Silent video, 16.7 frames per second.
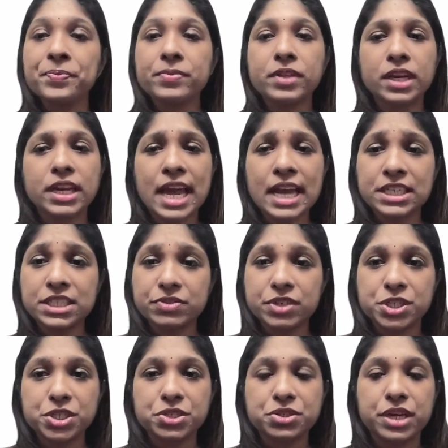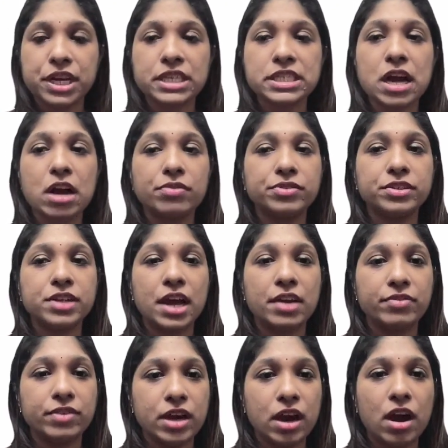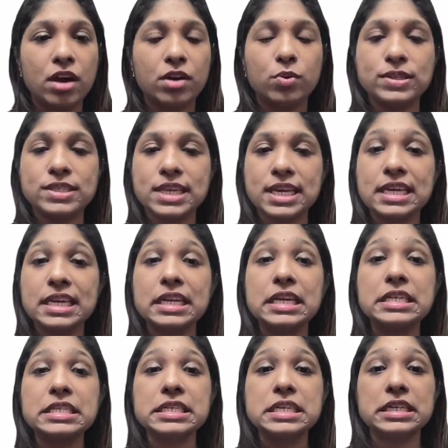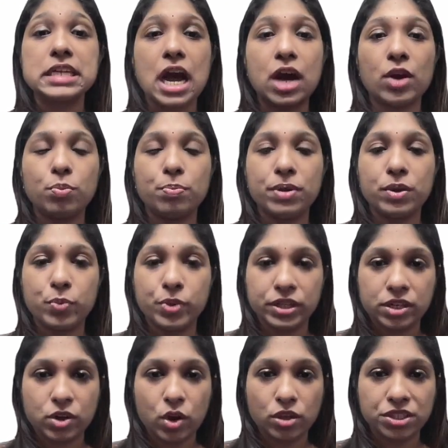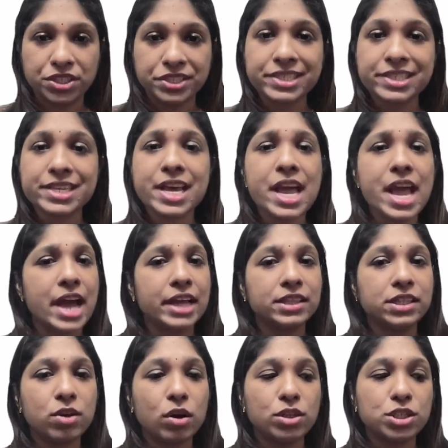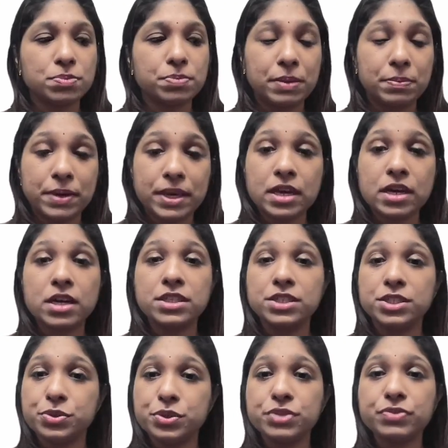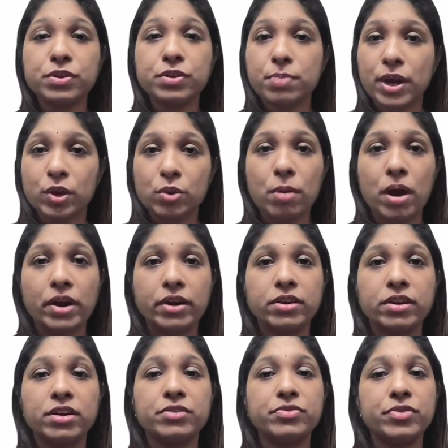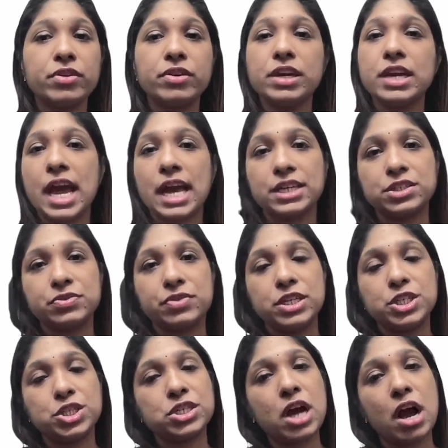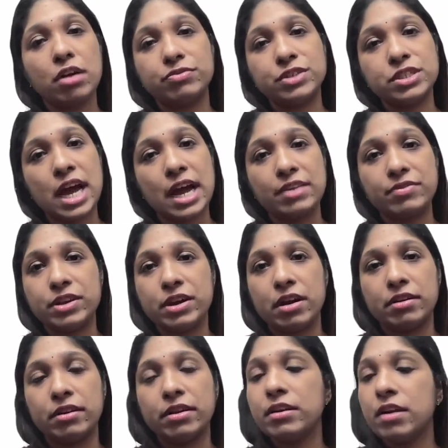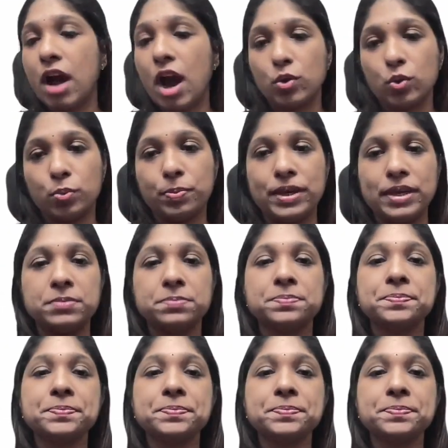The reactivation rate after IVR was increased in ROP with notches, and the notch may be a useful biomarker for reactivation after IVR in ROP.